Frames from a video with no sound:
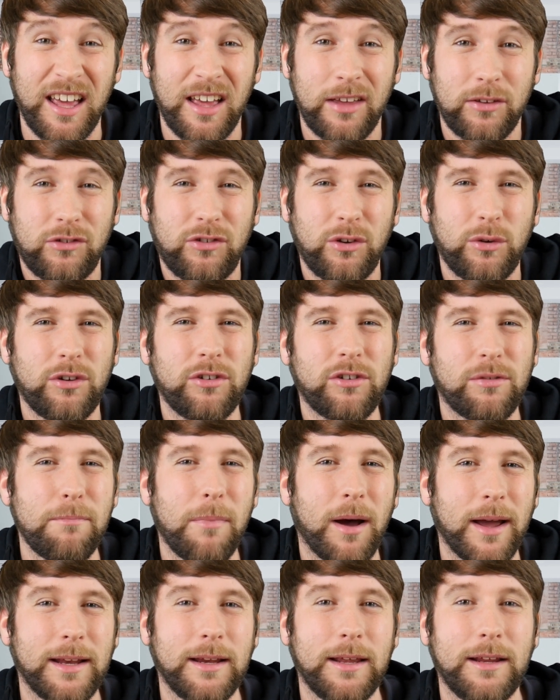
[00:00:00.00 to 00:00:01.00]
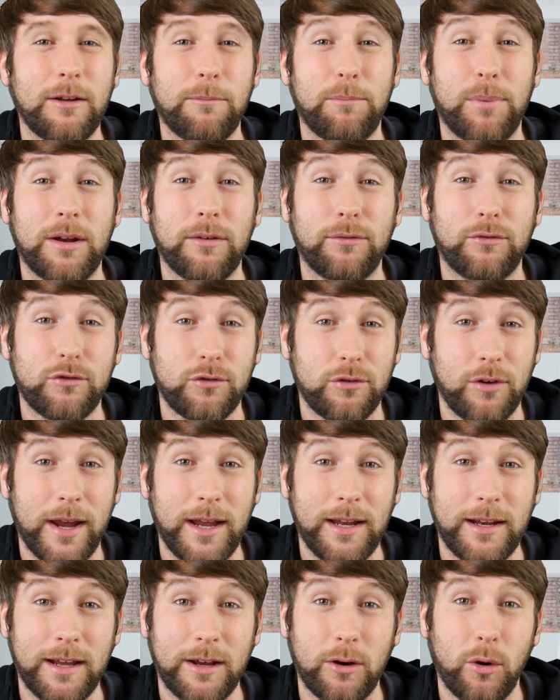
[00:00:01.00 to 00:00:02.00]
Students might need a bit of
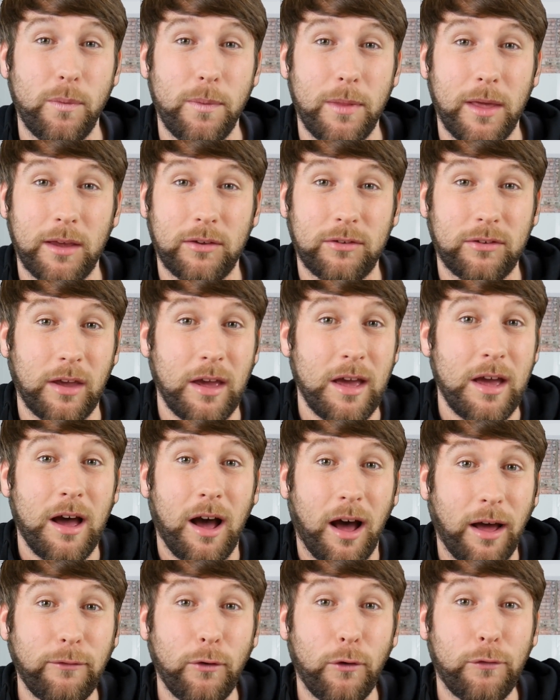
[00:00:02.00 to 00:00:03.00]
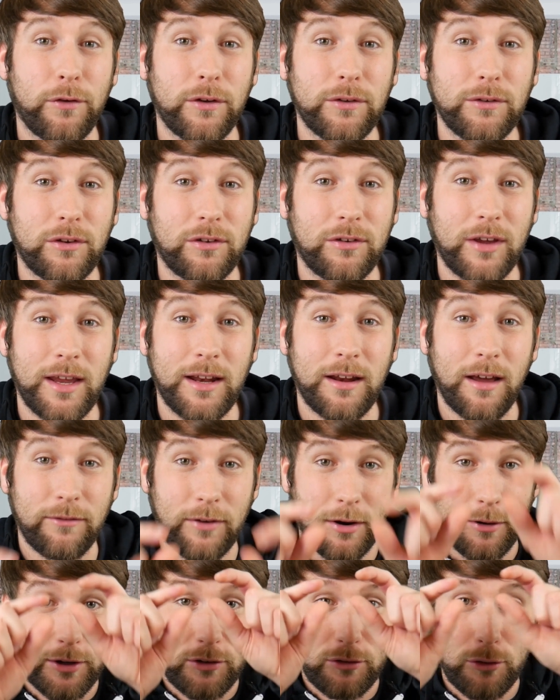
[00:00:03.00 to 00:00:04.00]
training on this. I've often seen a
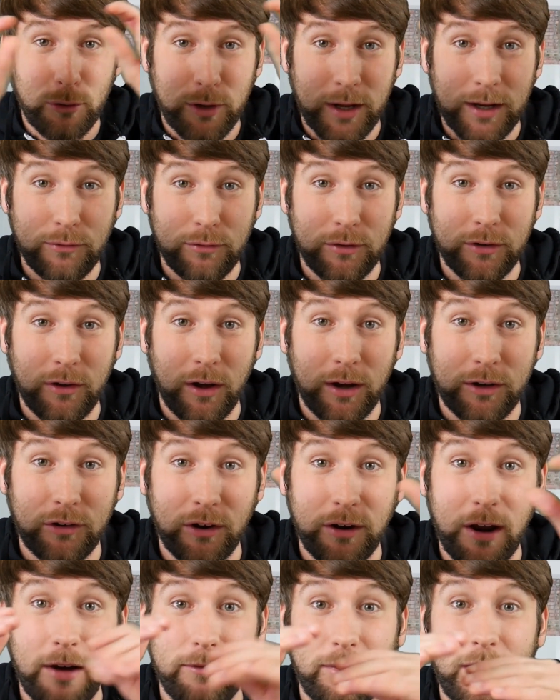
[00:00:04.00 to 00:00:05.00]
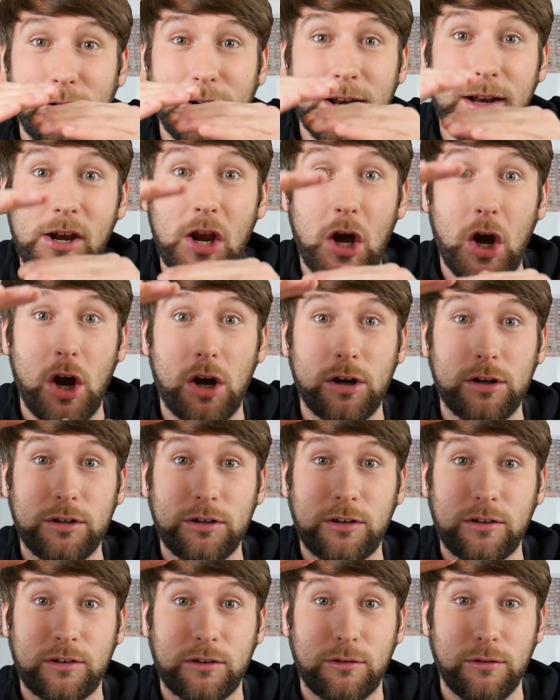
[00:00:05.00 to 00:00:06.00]
very short introduction, a very long
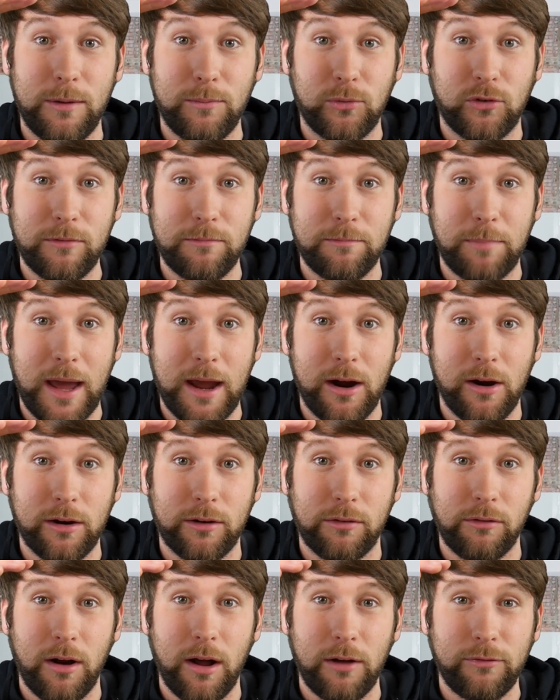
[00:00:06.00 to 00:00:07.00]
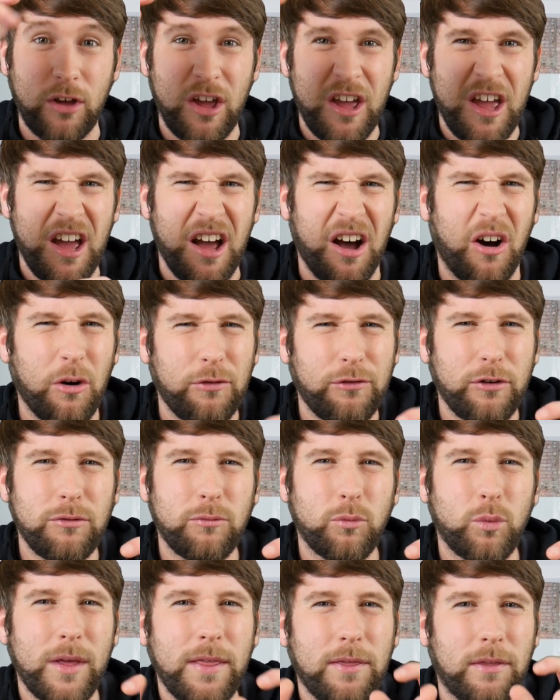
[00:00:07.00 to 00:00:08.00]
description paragraph,
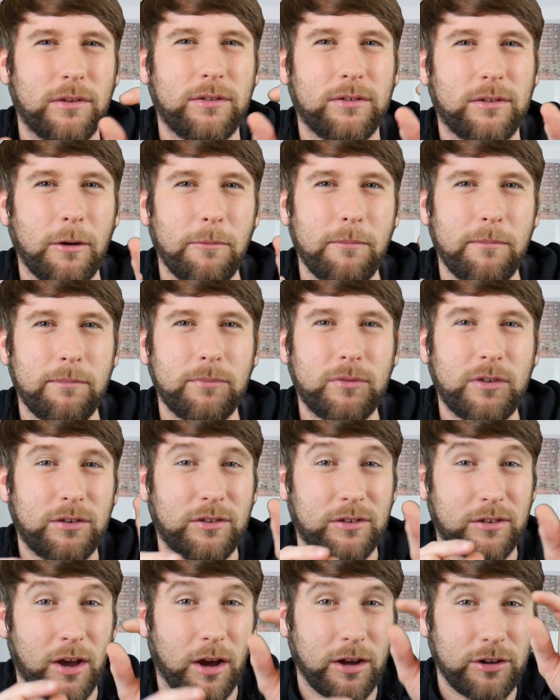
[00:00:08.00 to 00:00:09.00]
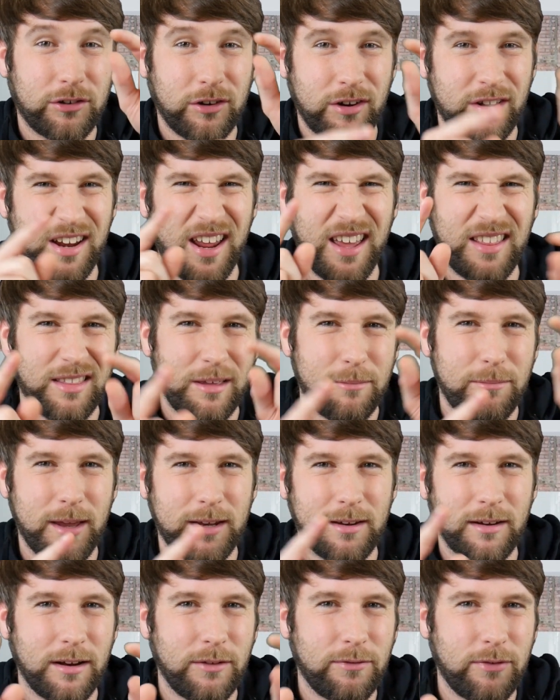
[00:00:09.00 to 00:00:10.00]
often with some discussion in the
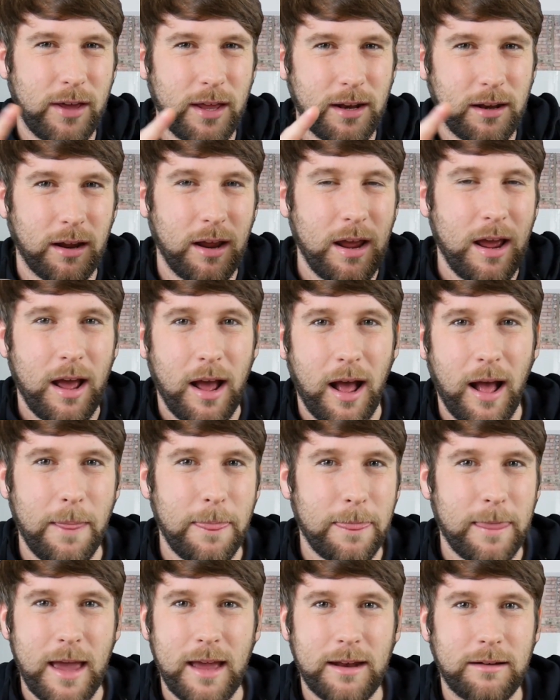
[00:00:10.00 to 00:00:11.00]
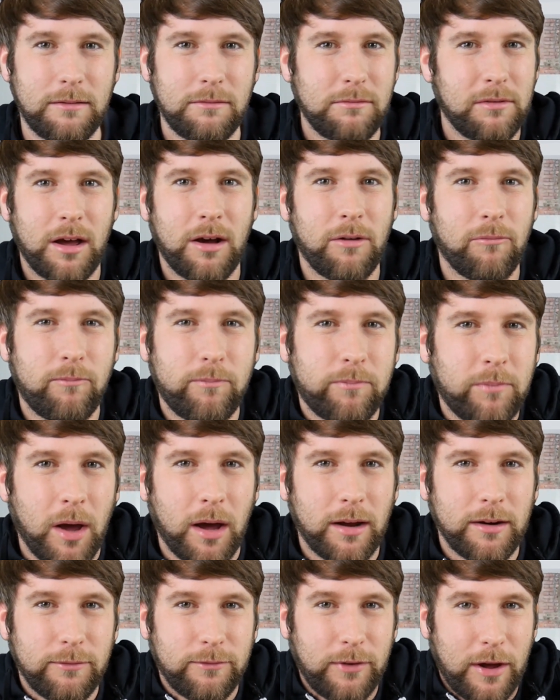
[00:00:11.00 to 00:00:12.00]
middle of it, and then a
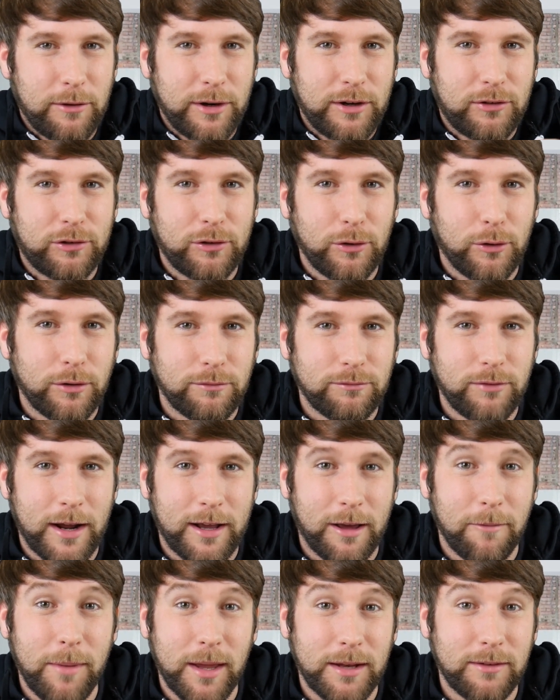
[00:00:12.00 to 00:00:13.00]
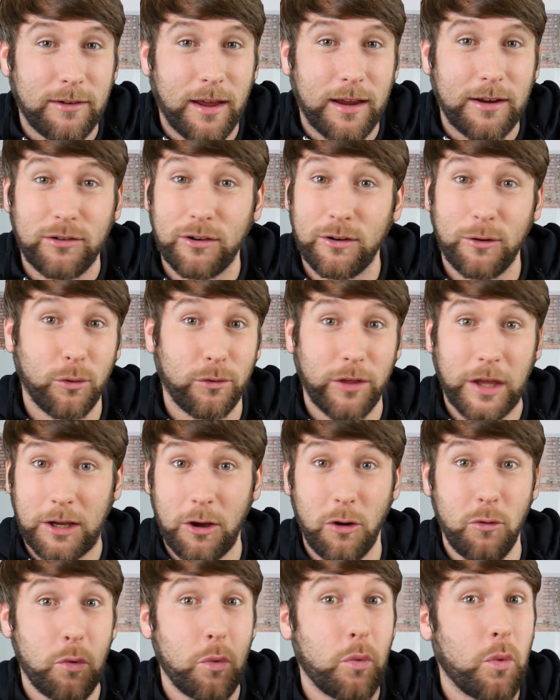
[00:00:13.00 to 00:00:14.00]
kind of very short recommendation, or they
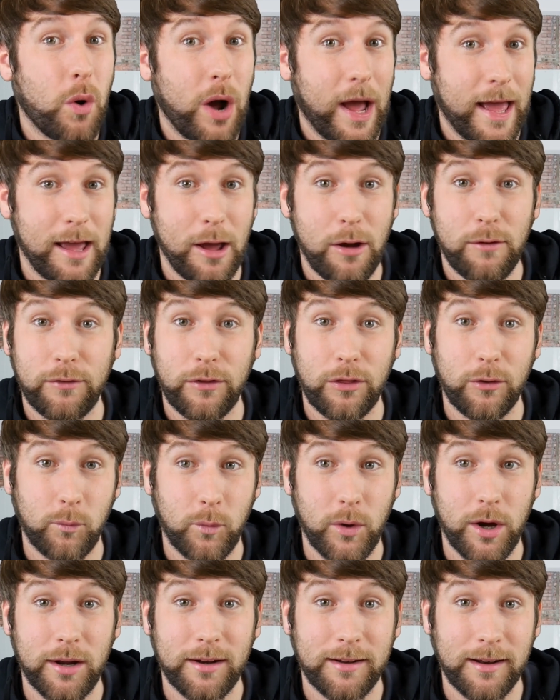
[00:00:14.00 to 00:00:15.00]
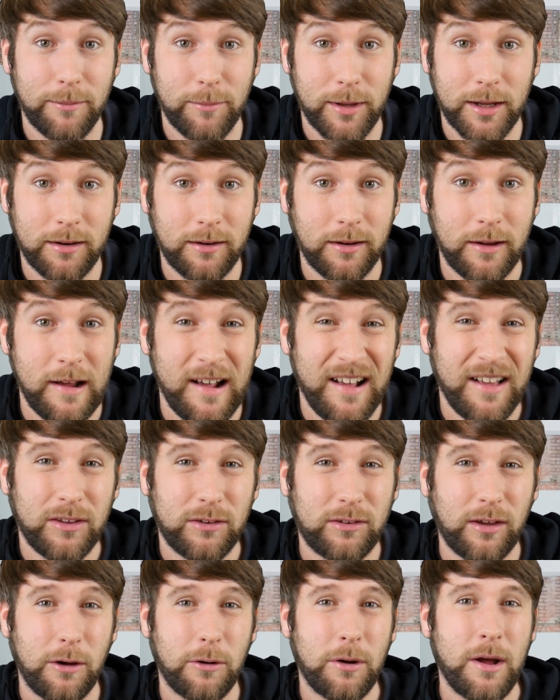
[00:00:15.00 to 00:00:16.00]
go way over the word limit.
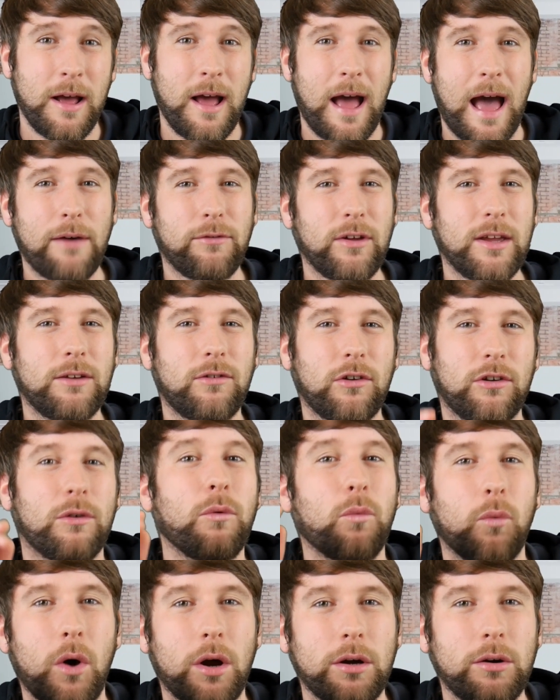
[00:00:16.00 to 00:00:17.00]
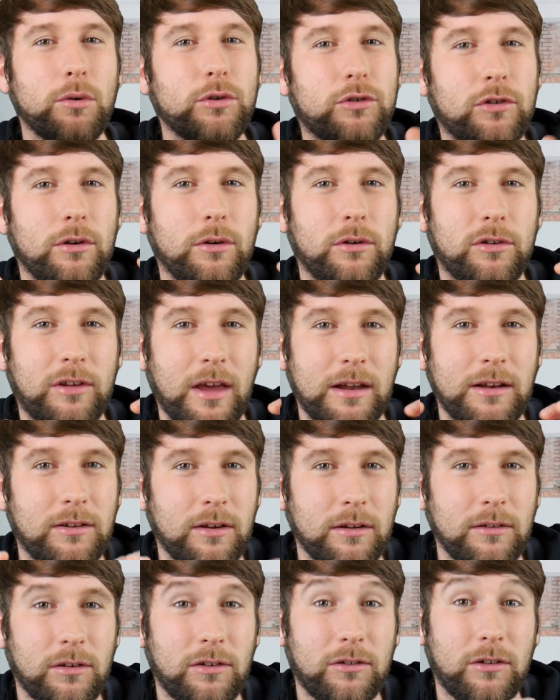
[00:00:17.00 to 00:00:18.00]
So having just one or two
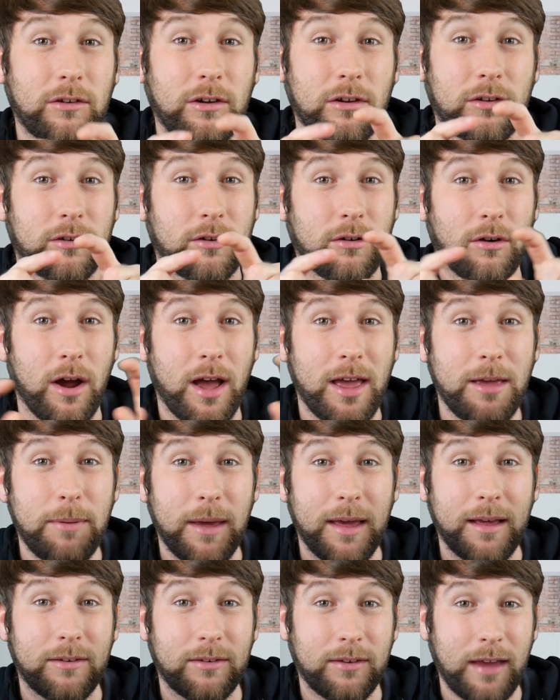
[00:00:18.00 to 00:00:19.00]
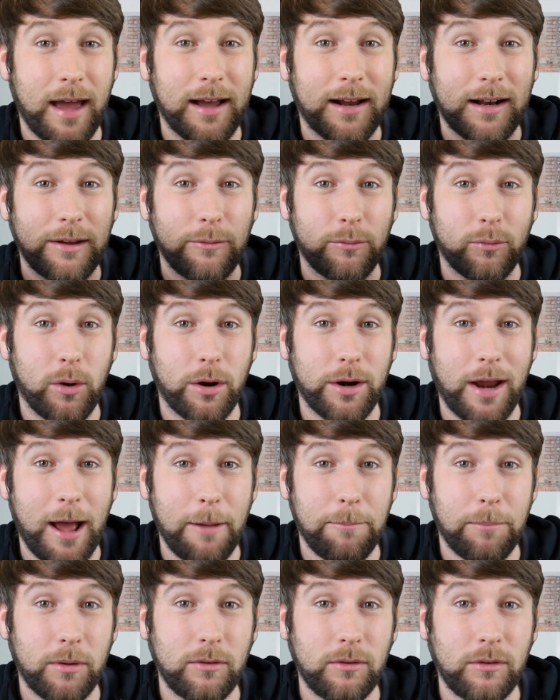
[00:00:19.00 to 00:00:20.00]
sentences to describe exactly what
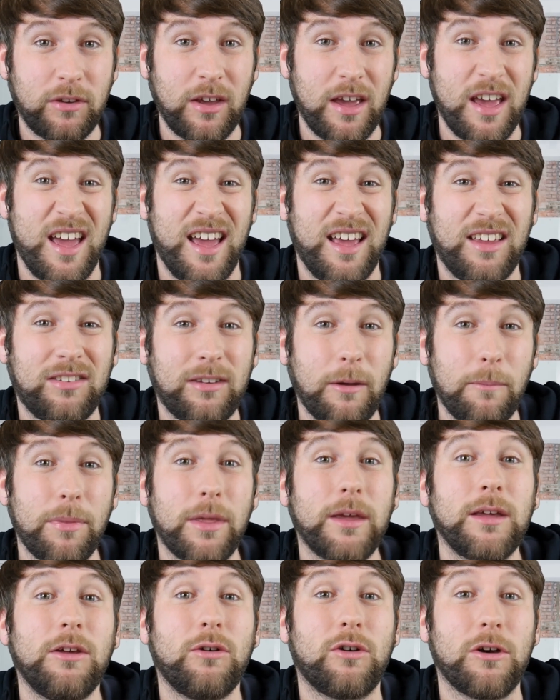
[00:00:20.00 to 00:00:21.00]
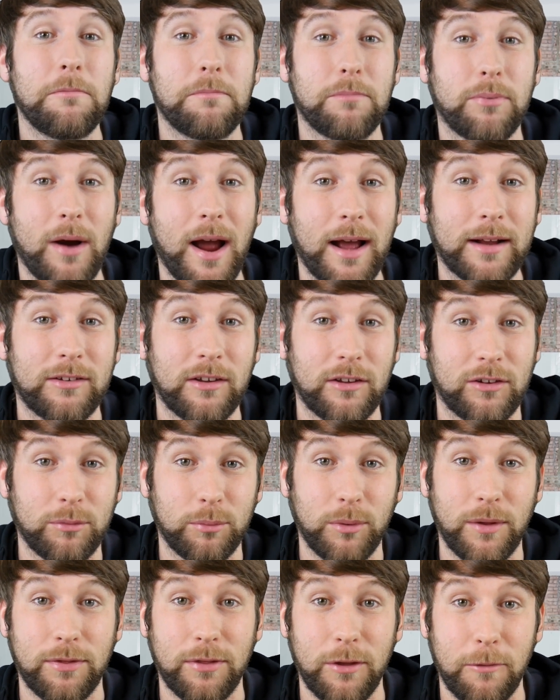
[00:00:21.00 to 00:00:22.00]
happens is something you can practice
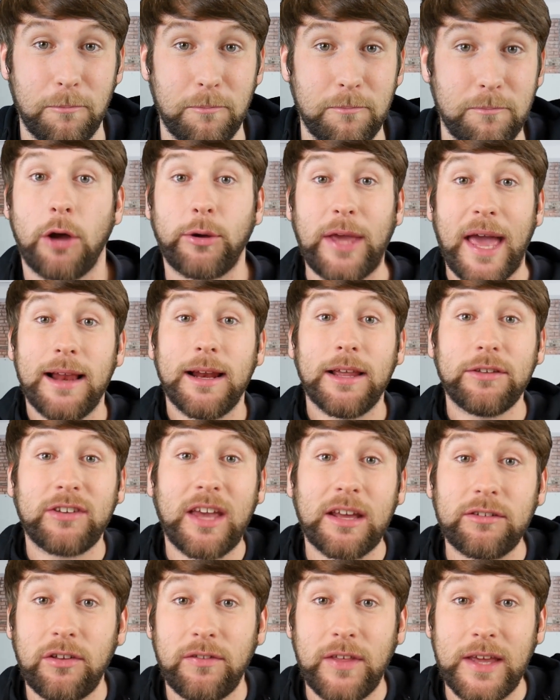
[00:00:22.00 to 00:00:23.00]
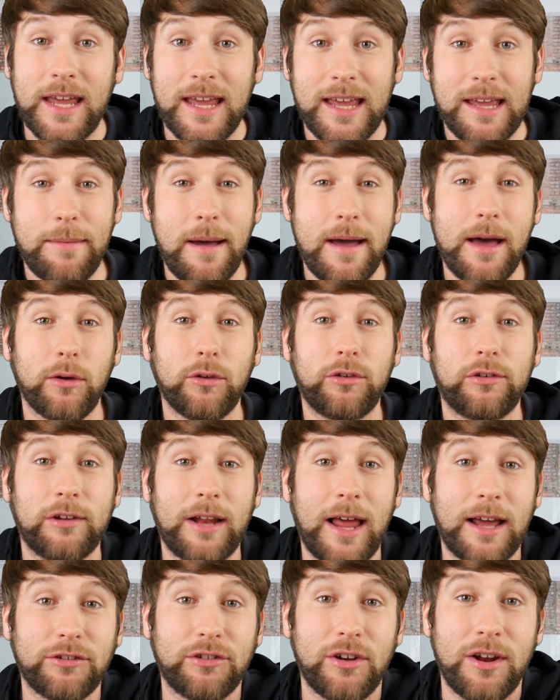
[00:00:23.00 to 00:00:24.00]
with them. Okay, let's get to the
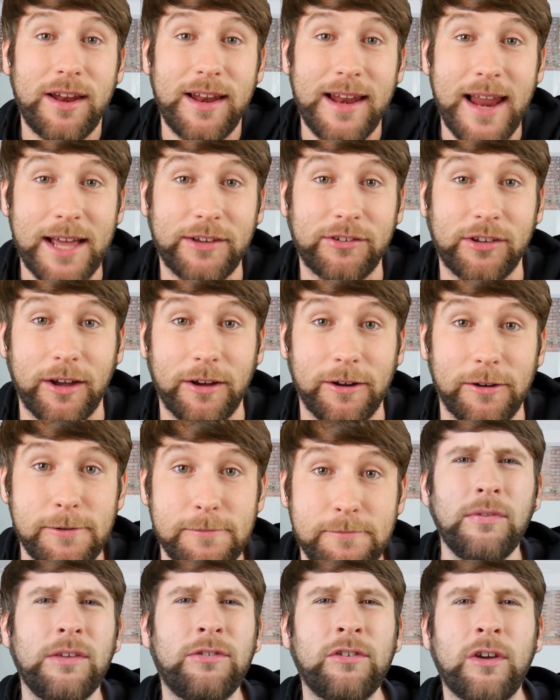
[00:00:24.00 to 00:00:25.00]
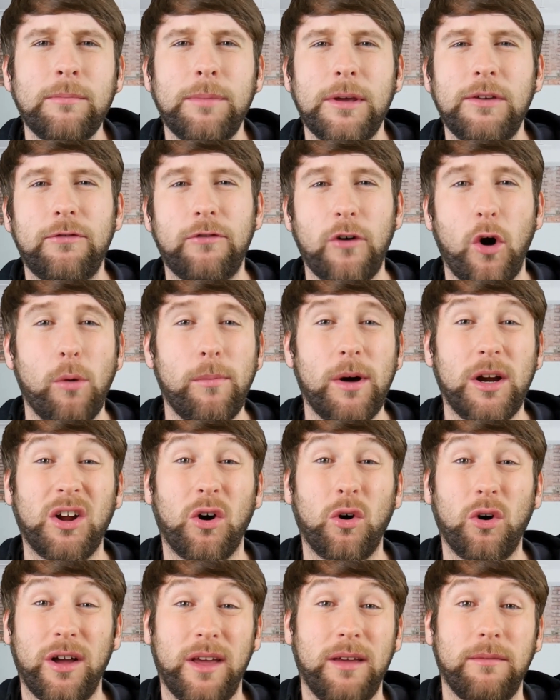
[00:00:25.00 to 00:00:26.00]
email/letter. This can be formal
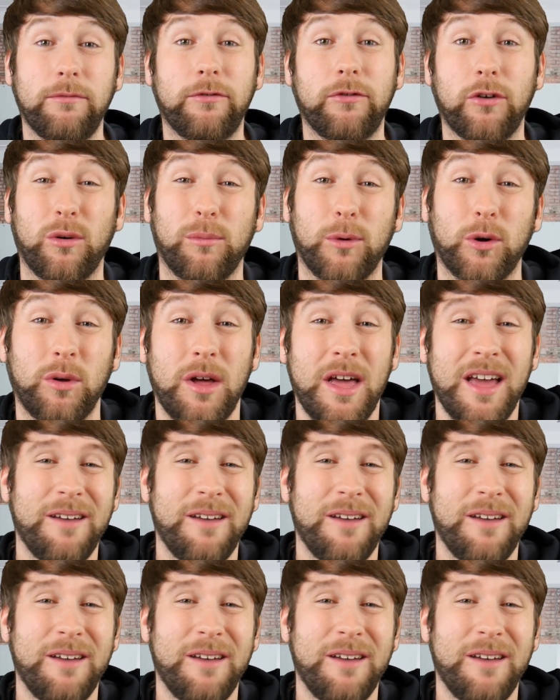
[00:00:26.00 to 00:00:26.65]
or informal.